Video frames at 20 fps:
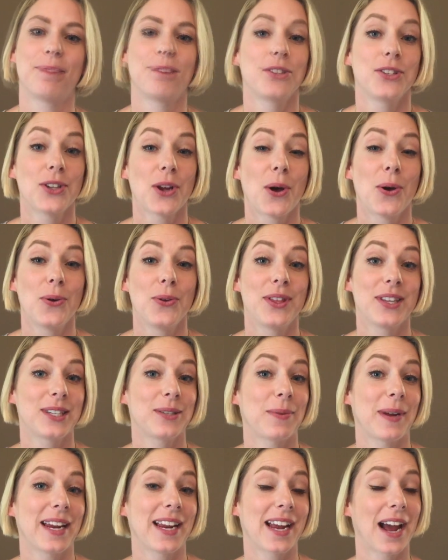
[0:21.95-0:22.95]
So
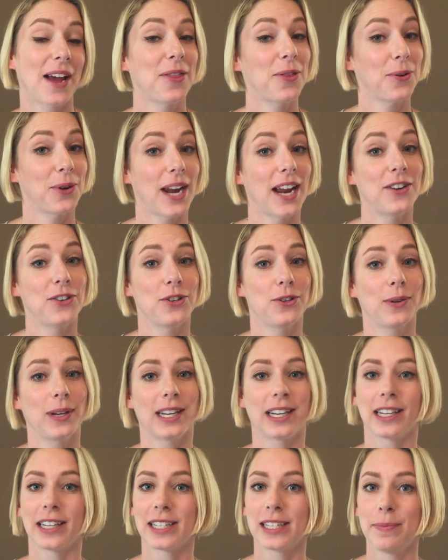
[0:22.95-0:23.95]
this week I thought I'd do a
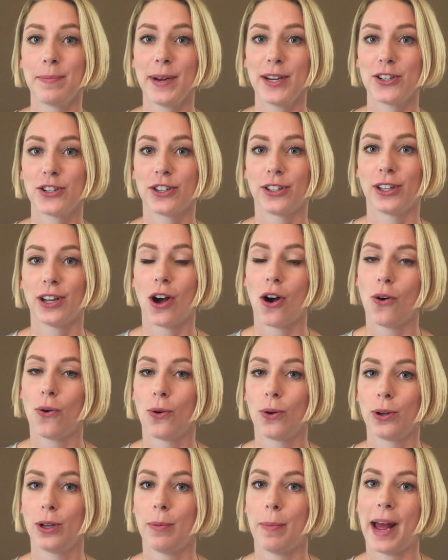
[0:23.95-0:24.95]
little special
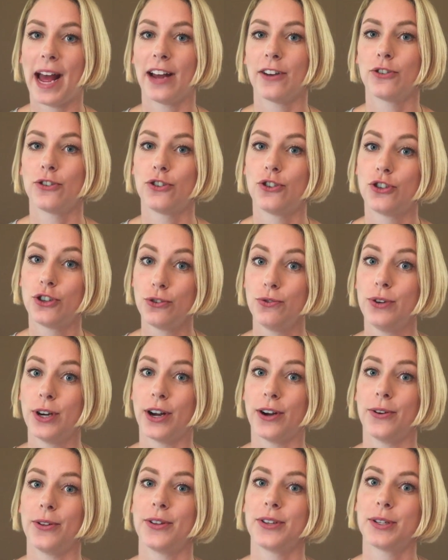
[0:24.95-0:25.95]
all about
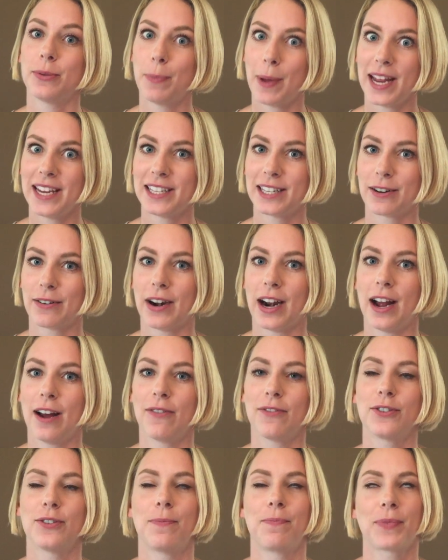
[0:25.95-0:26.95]
Juno, the
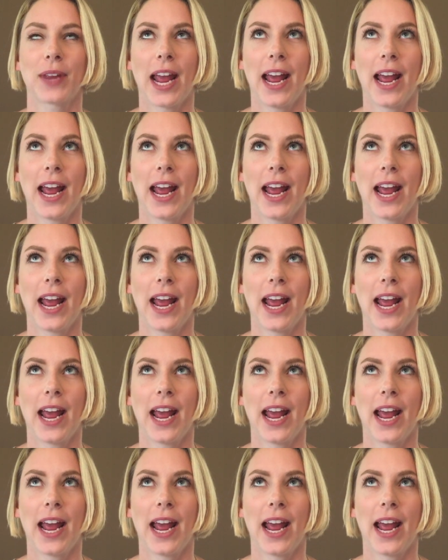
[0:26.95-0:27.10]
spacecraft.